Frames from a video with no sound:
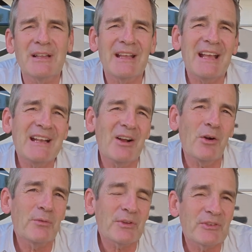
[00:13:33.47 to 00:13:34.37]
I kind of
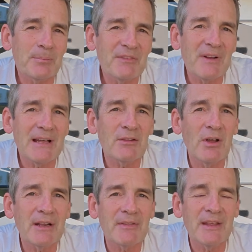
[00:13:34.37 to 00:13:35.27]
oversimplified a
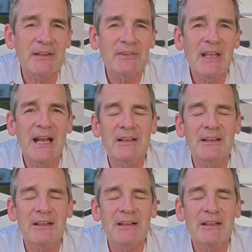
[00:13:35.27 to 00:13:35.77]
lot of things.